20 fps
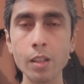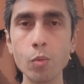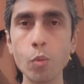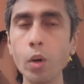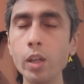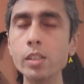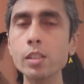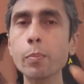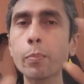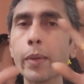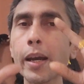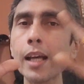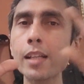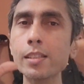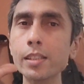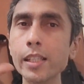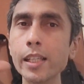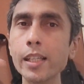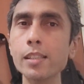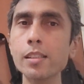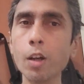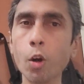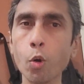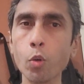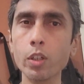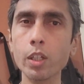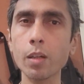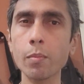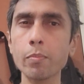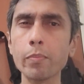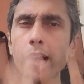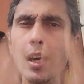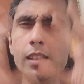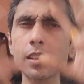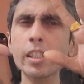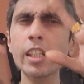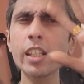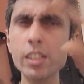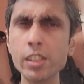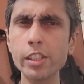what is the best case outcome,
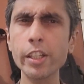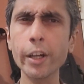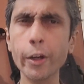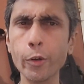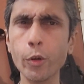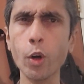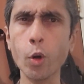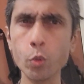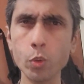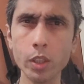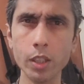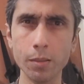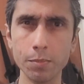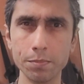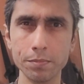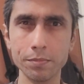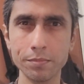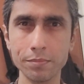best case scenario outcome